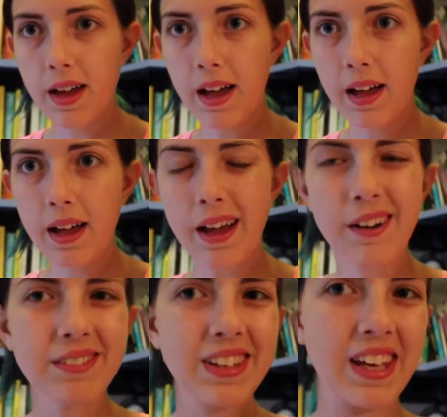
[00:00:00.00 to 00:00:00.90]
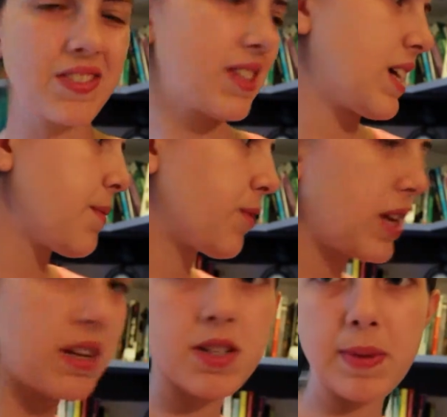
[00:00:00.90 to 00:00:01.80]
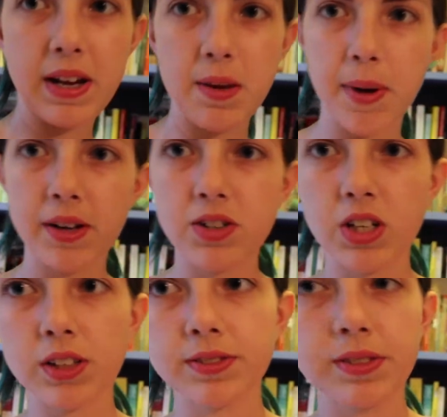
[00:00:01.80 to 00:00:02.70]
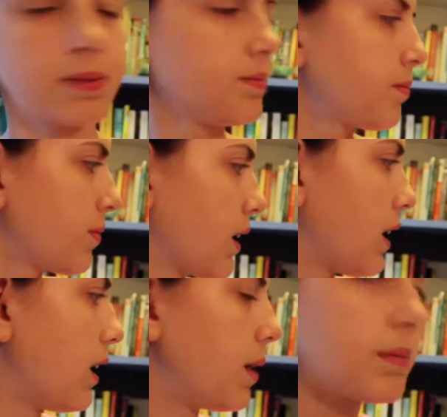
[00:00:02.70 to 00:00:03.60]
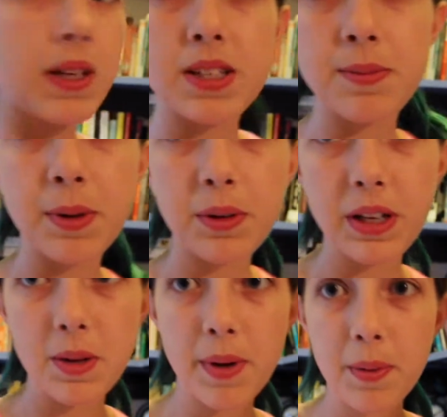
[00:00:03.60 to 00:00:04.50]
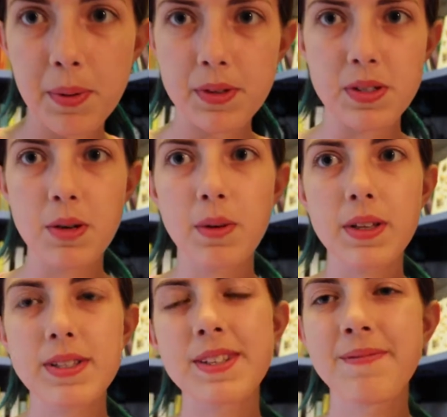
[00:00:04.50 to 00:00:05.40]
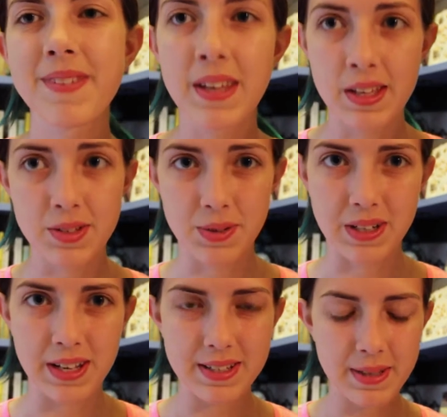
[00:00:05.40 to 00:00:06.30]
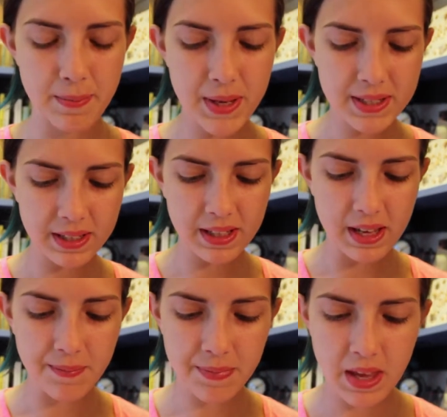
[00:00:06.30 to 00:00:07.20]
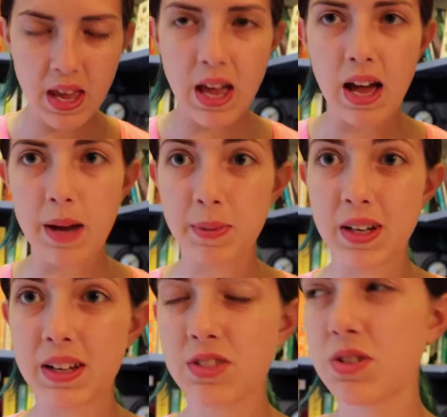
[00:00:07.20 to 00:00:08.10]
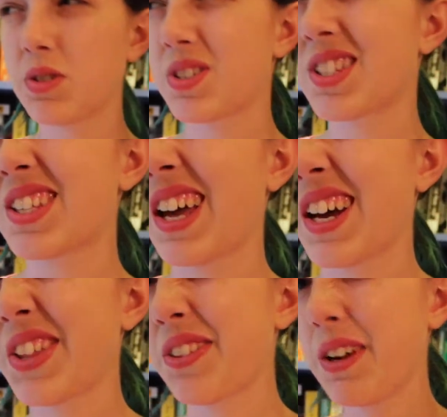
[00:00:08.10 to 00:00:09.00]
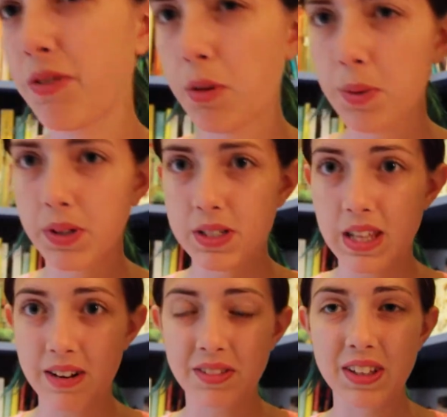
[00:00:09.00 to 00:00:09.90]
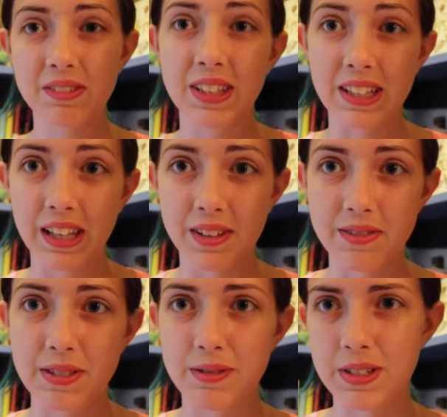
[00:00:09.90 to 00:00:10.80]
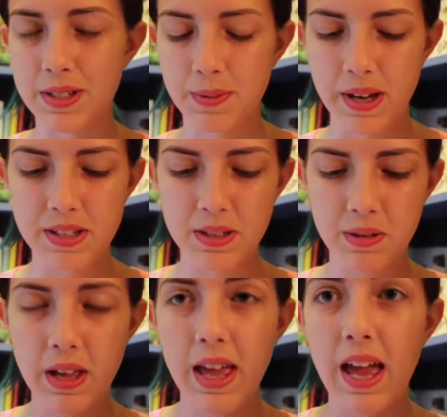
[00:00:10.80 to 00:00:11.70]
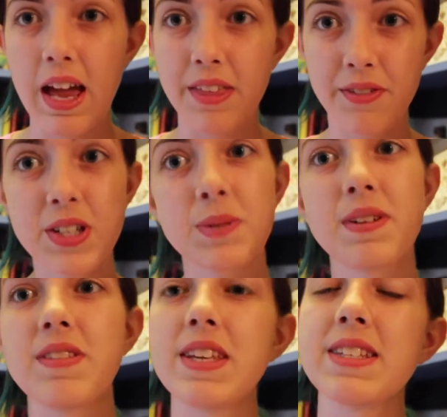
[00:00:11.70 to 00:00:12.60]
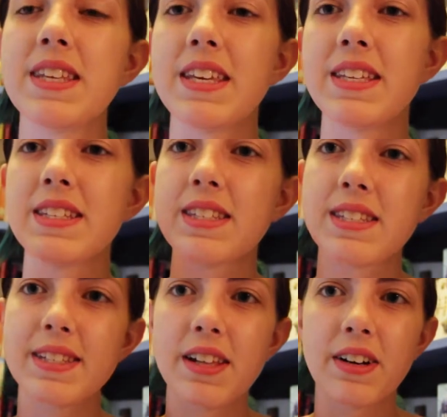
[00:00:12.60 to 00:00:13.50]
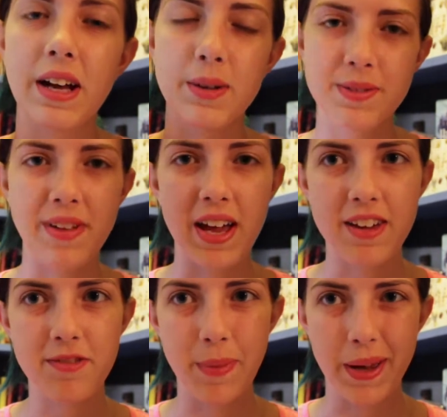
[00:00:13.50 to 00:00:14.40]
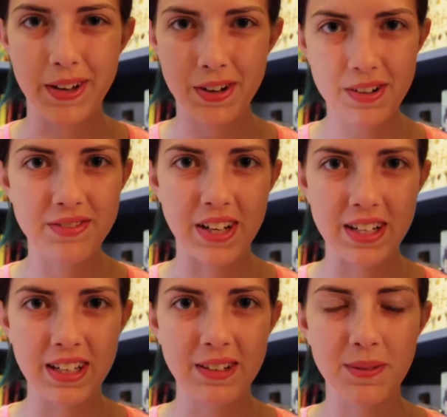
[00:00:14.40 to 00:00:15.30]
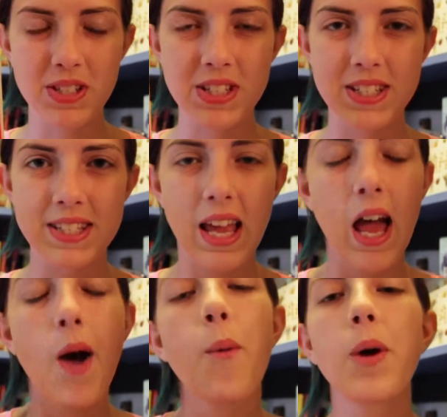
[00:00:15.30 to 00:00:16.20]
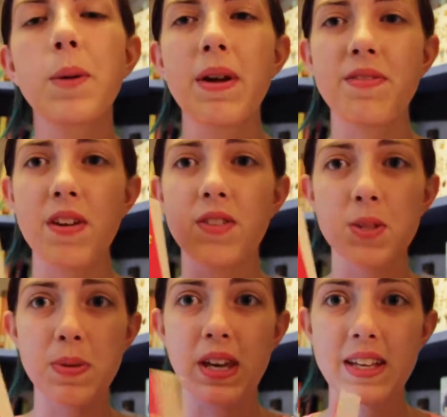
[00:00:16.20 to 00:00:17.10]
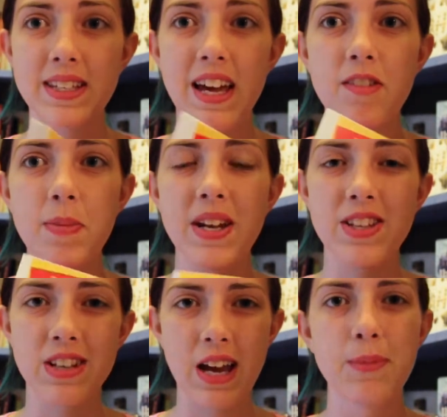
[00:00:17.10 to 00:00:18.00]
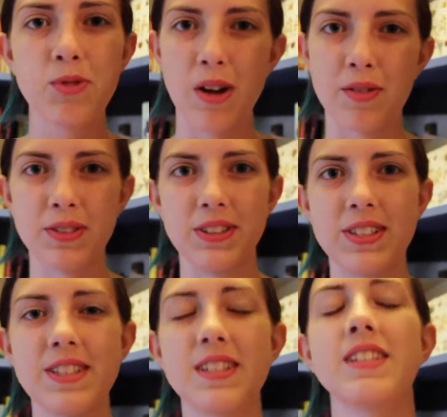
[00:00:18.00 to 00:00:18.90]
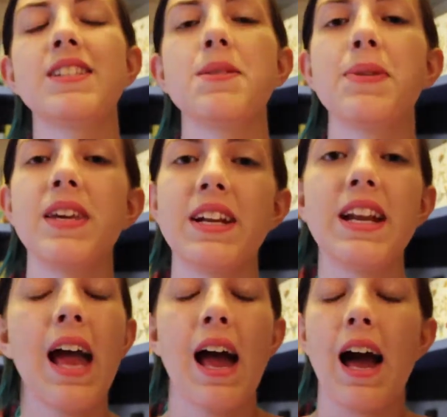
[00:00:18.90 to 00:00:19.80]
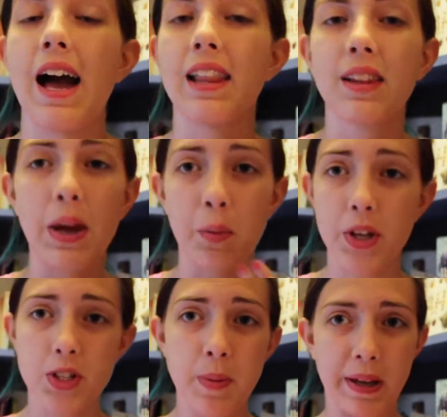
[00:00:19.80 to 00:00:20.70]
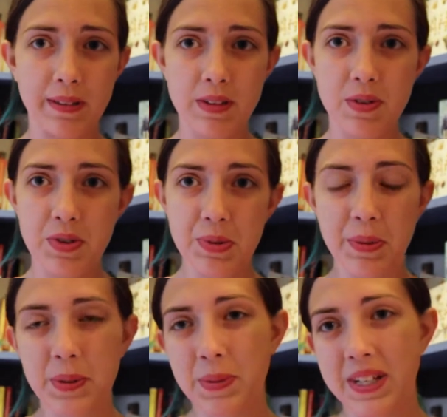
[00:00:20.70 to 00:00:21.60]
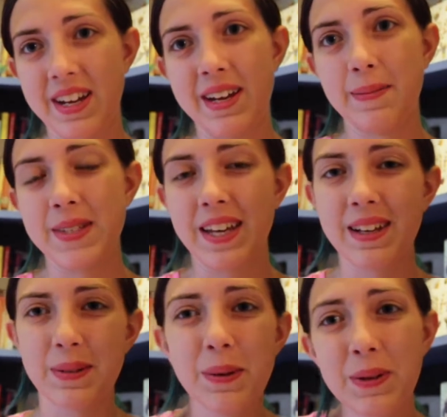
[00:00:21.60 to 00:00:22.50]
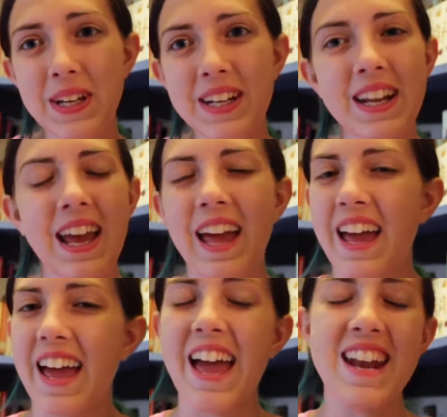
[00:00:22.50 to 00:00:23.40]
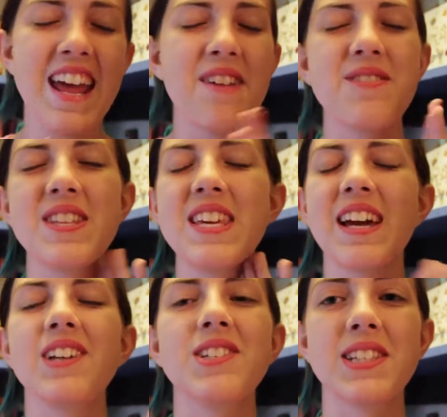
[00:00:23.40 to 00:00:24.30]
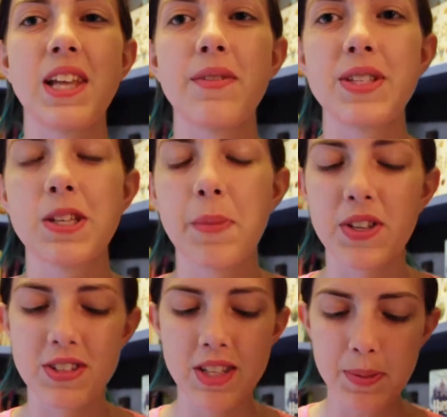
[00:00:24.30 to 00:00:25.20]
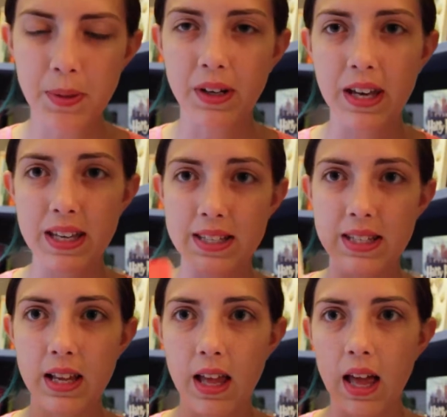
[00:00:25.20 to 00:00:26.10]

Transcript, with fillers: uh, I don't really have the time. Right here's my Harry Potter shelf. Um, got some old Harry Potter books, the new ones. It's really nice. basically, I'm going to introduce uh, three or four books that I really, really love and the reasons why I do. And the first one of these is Slaughterhouse 5 by Kurt Vonnegut, which is one of my favorites because I've been a time travel nerd since the beginning. I, I watched Back to the Future multiple times, I can quote it, and everything. I just love it so much. And this book is